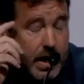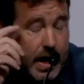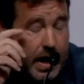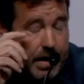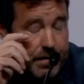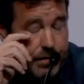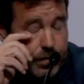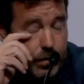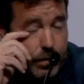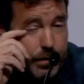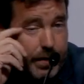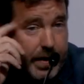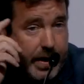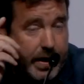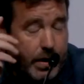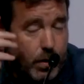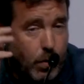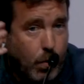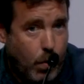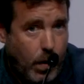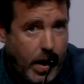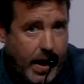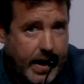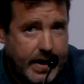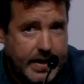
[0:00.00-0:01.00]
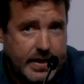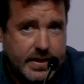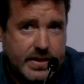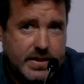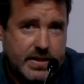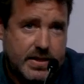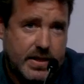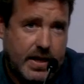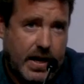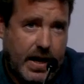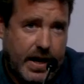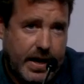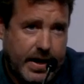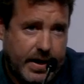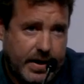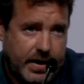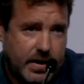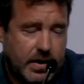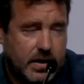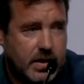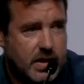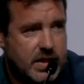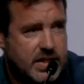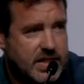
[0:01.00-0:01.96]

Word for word: and from their rights and